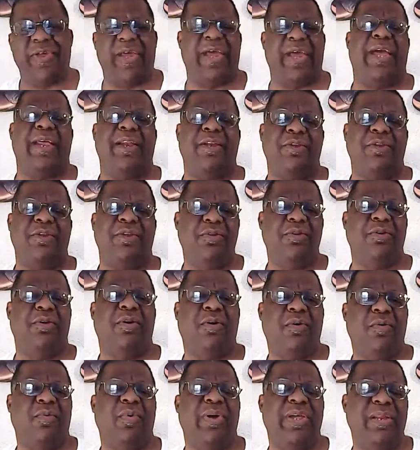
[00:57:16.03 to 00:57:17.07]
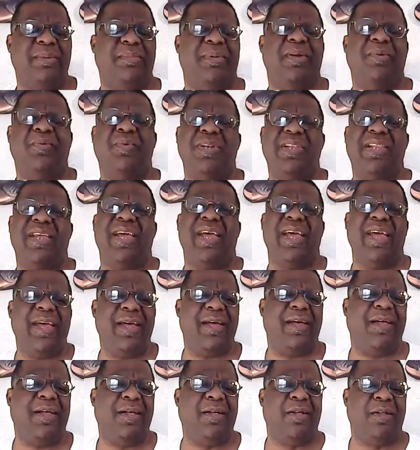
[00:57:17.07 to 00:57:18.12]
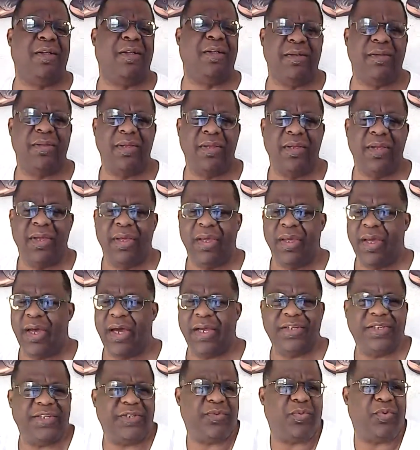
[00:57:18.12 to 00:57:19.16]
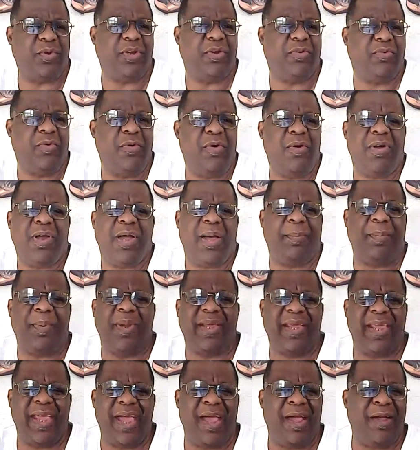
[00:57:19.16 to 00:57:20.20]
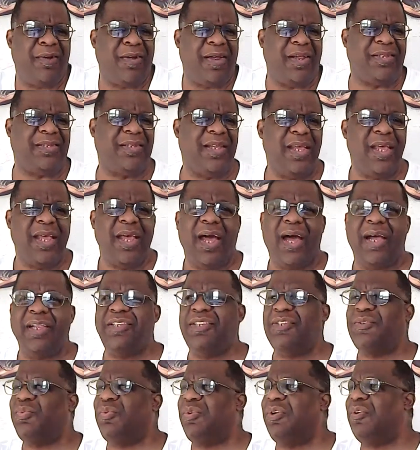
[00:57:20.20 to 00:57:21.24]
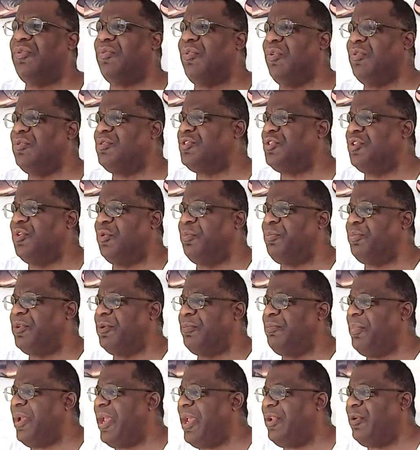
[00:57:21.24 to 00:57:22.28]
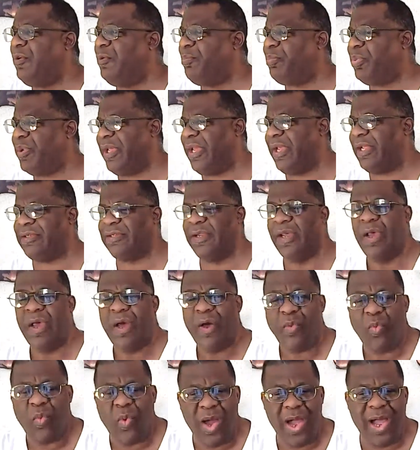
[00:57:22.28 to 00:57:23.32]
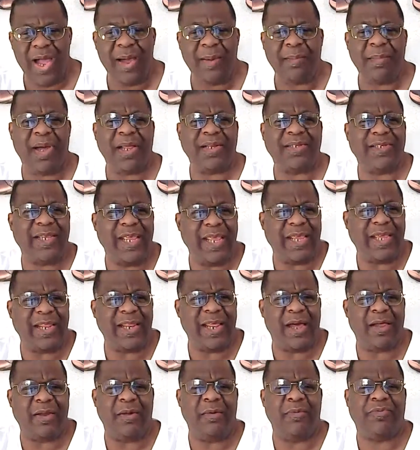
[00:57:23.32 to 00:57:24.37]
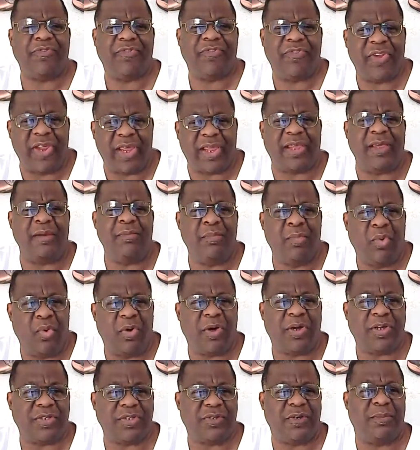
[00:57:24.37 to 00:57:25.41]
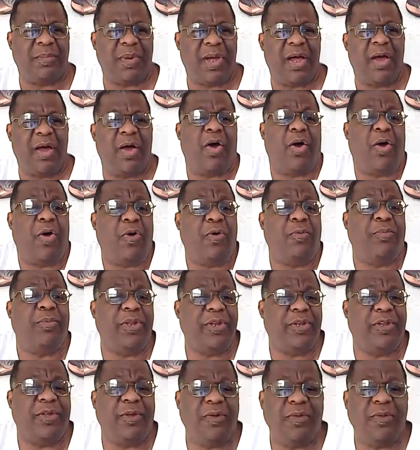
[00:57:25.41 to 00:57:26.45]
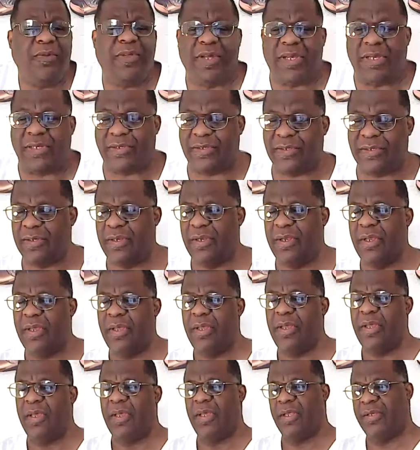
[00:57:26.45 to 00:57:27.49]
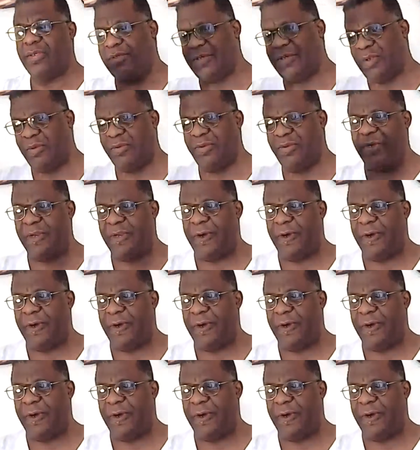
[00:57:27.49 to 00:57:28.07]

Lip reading: that you go, wait a minute, what the hell? I just want to grow a couple of carrots. I just want to grow 2 tomato plants. Why am I taking out a second mortgage on my home to do this? And so,